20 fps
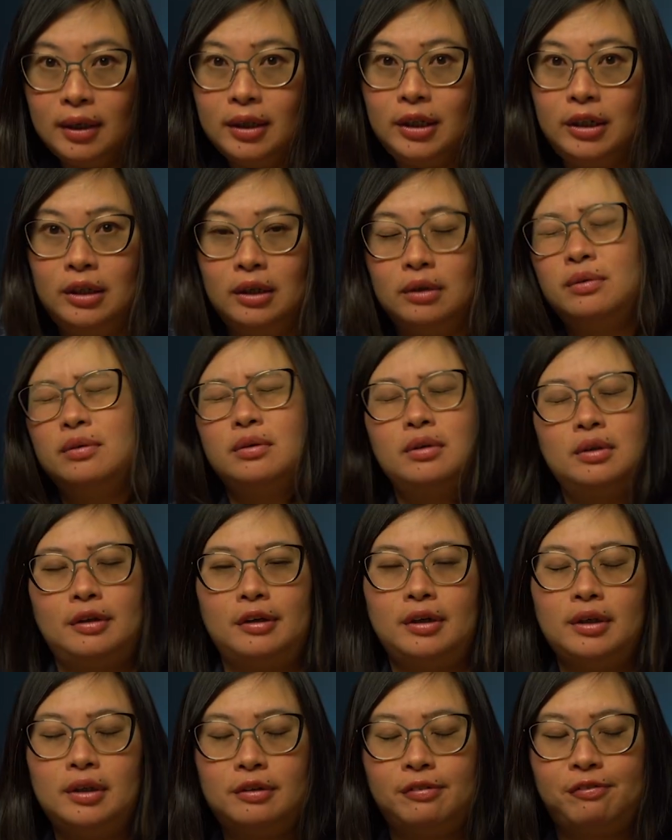
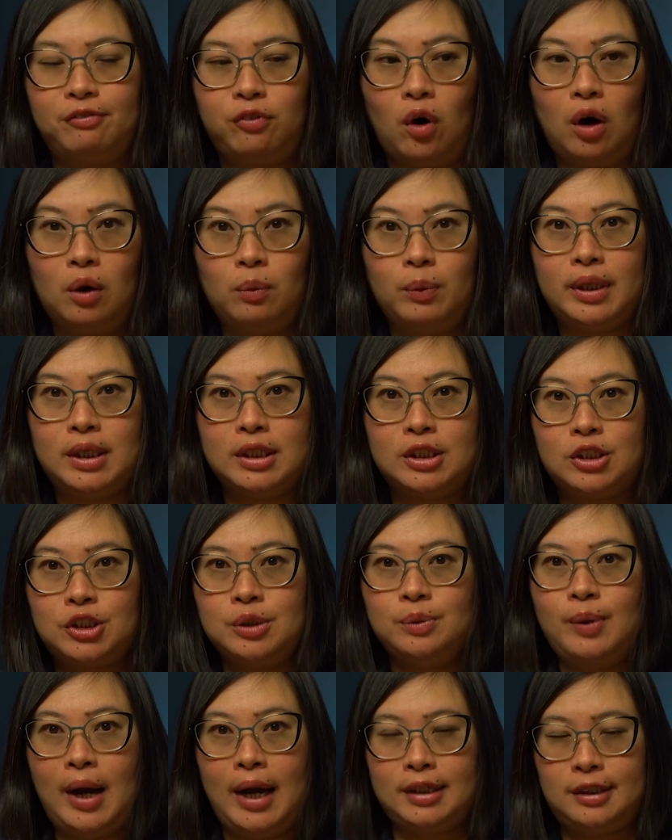the floor with his
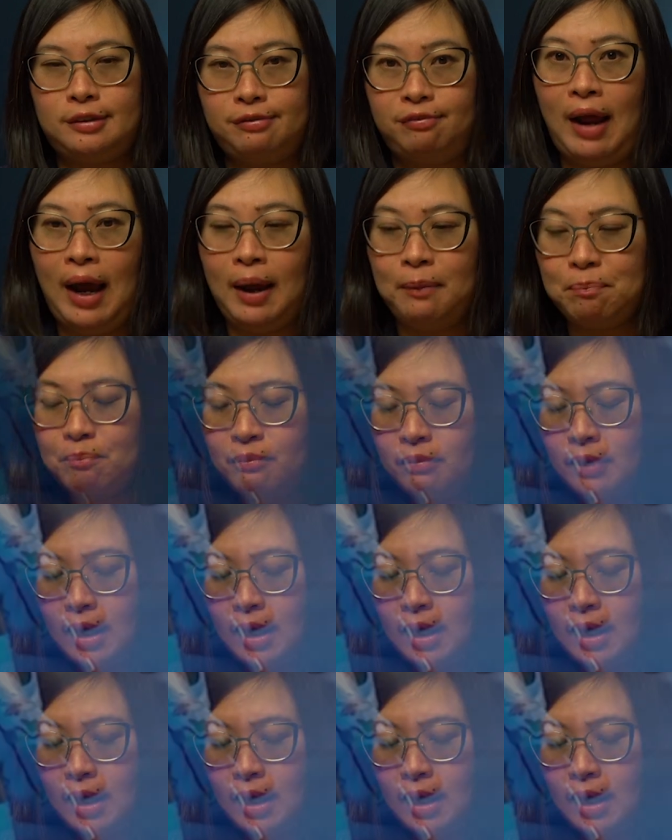two hands flat.